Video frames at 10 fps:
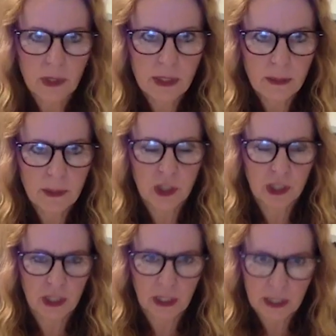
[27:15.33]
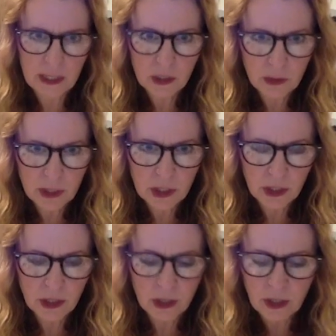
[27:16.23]
Someone just to listen to each
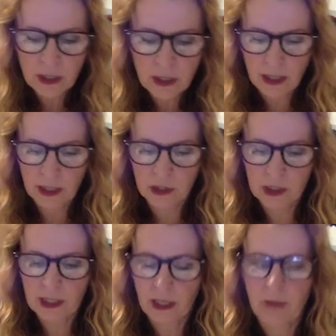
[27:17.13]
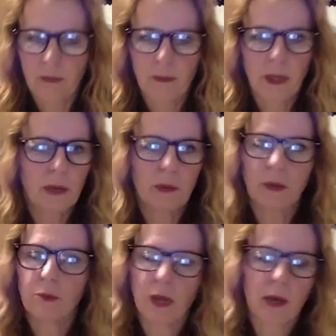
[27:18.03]
other and just say,
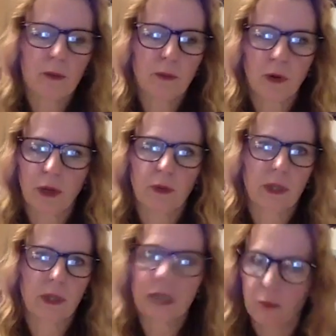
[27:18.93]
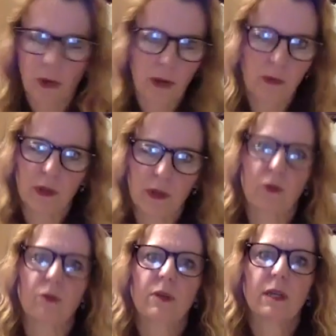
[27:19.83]
man, I'll pray can I pray with you?
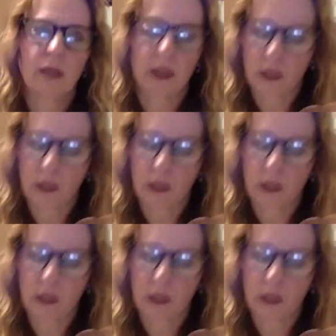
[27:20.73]
Can I,